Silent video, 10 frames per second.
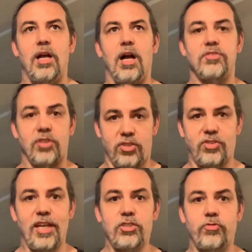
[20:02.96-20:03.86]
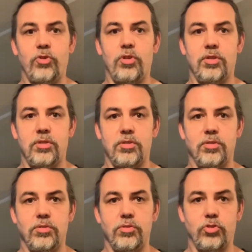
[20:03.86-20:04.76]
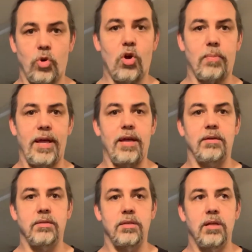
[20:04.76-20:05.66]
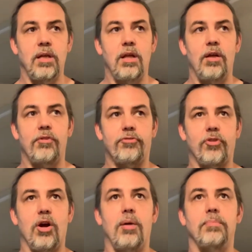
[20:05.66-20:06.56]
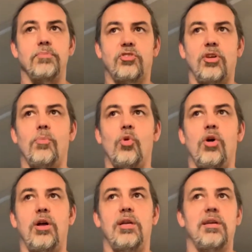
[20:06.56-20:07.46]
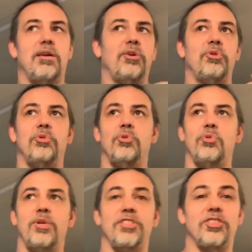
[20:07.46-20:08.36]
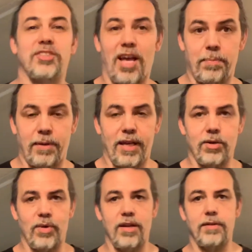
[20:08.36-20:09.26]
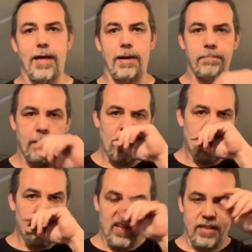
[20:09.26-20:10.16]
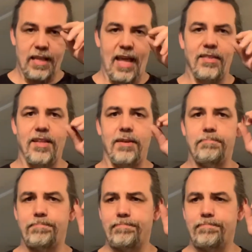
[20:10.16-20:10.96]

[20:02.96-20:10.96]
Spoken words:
a successful strongman from someone who is just kind of playing around at it. And then